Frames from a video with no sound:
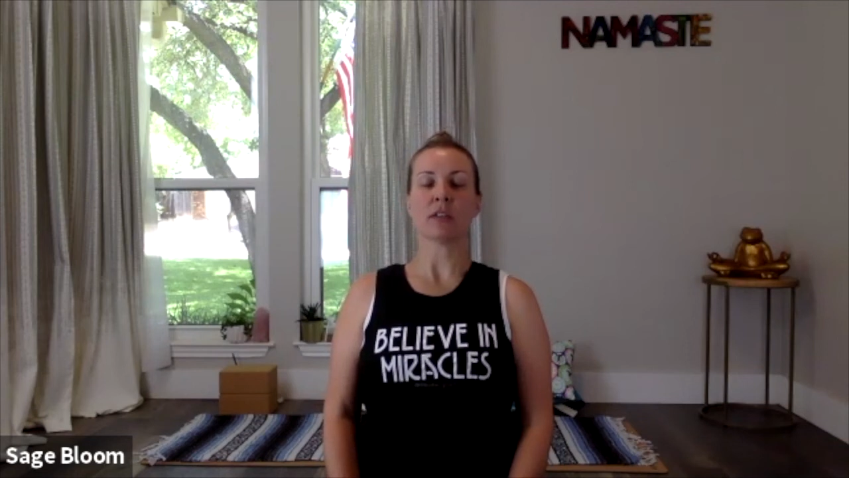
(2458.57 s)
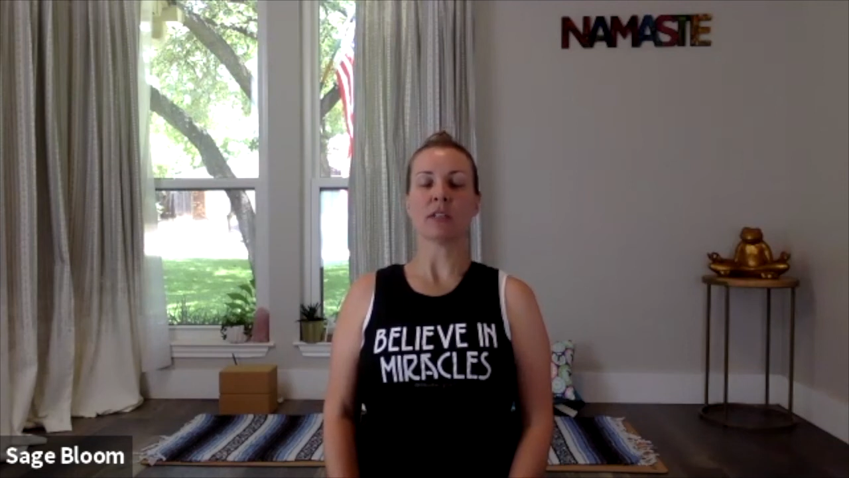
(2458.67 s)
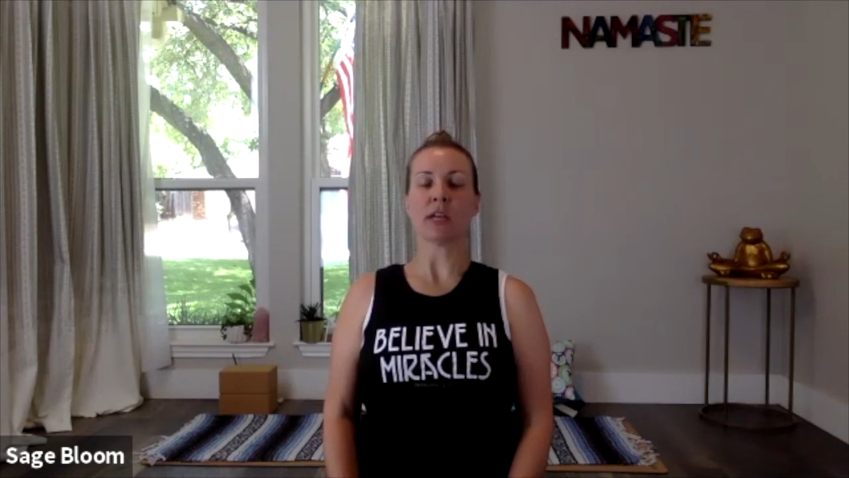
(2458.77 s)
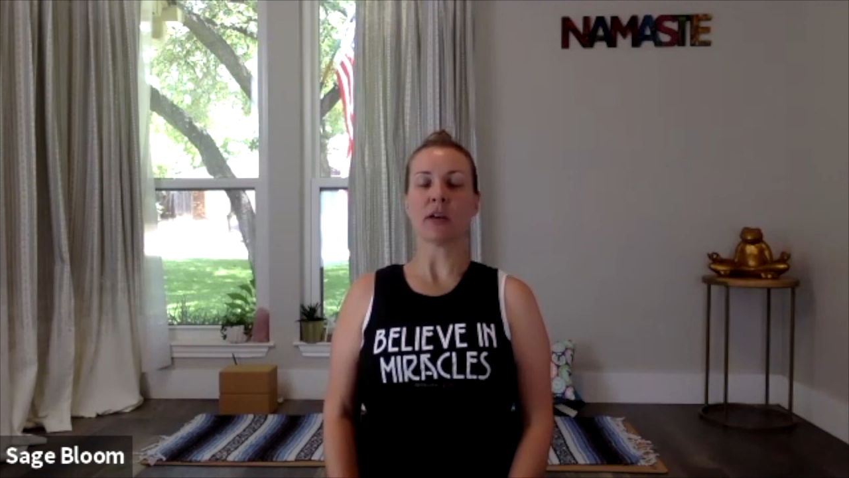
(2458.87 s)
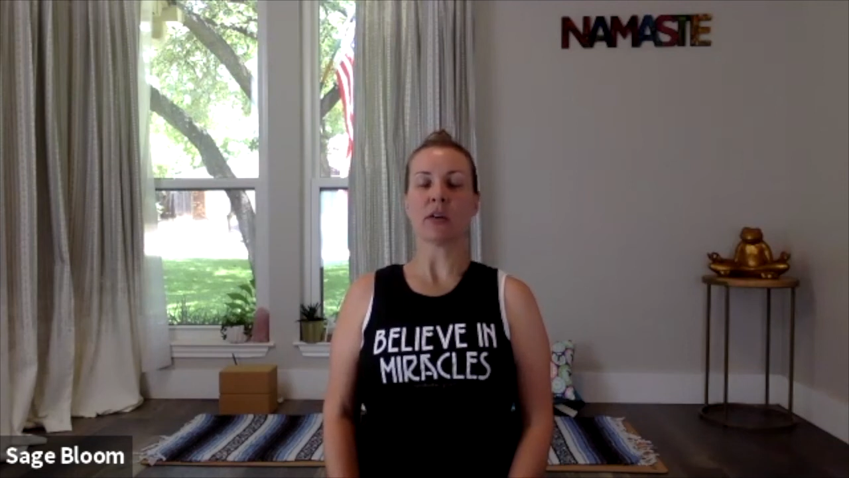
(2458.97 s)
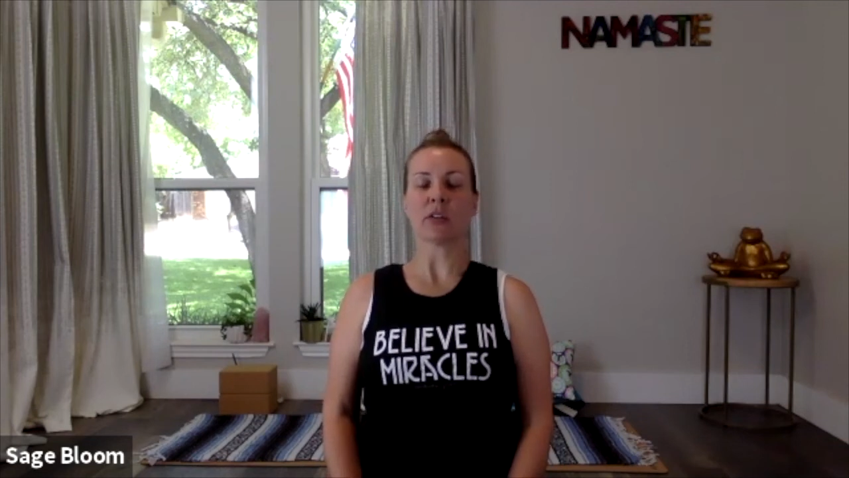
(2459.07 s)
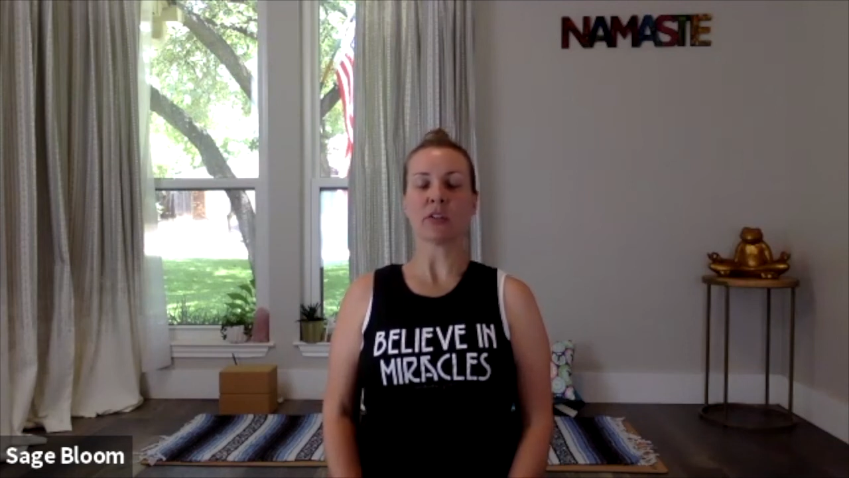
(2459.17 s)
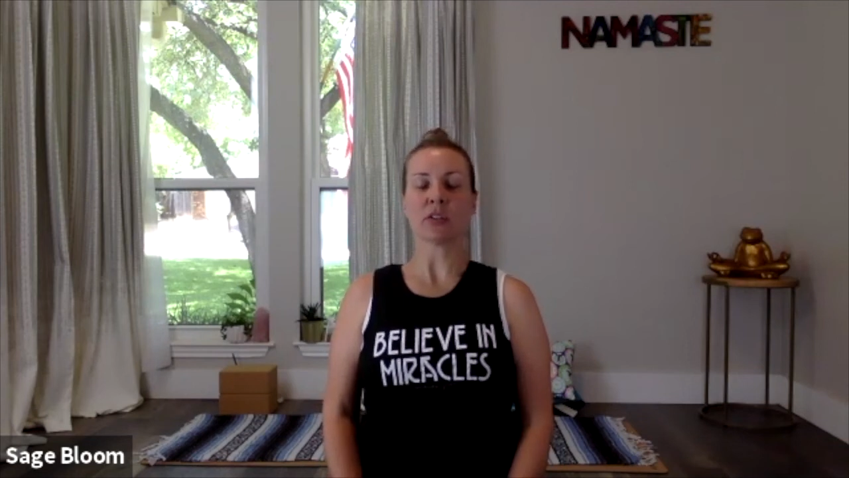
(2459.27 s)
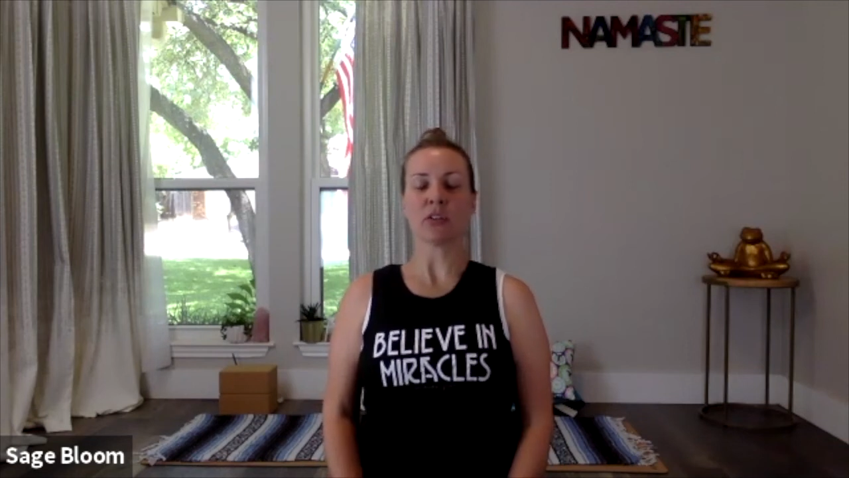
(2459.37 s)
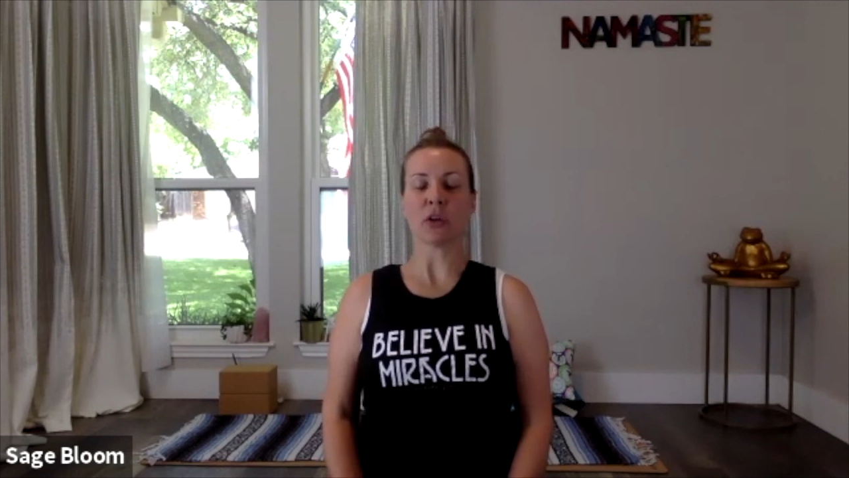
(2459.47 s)
down
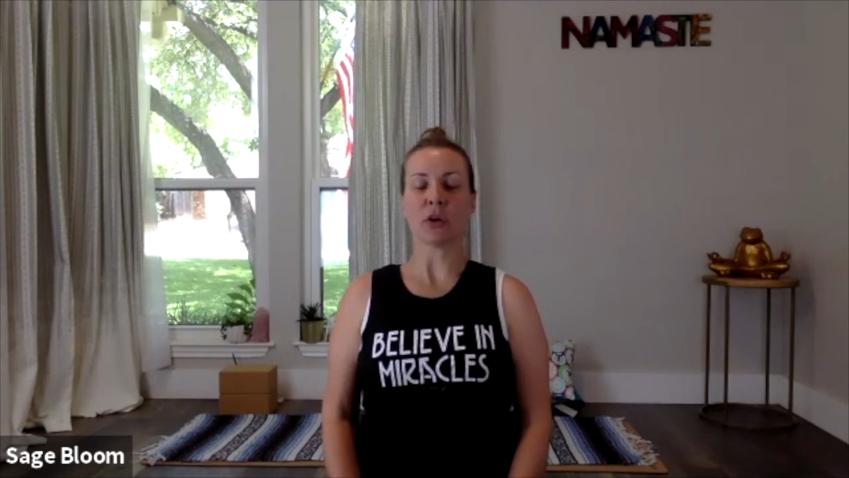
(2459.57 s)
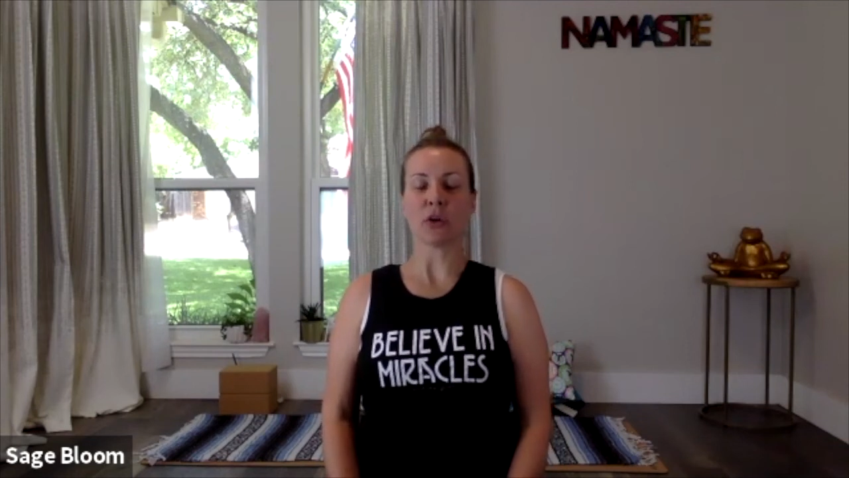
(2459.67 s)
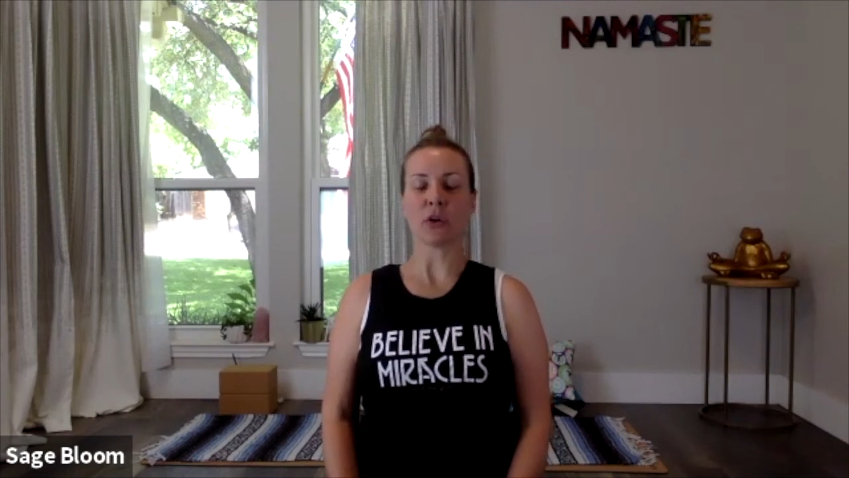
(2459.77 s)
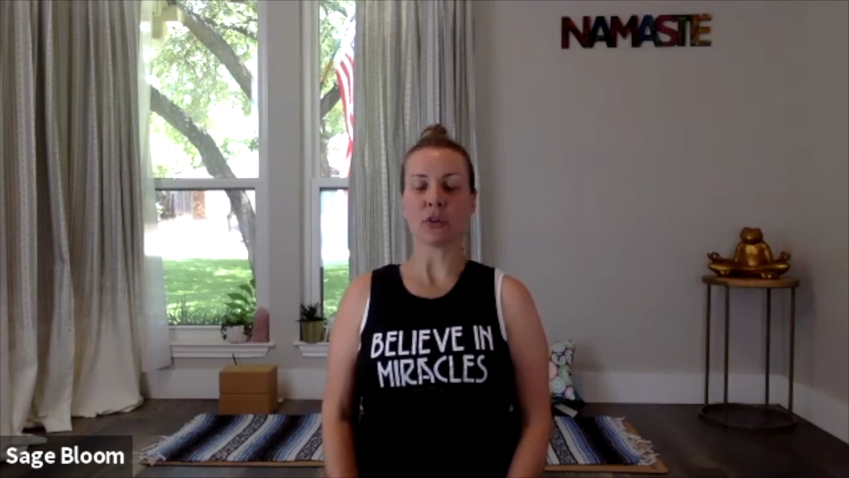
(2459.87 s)
into the earth,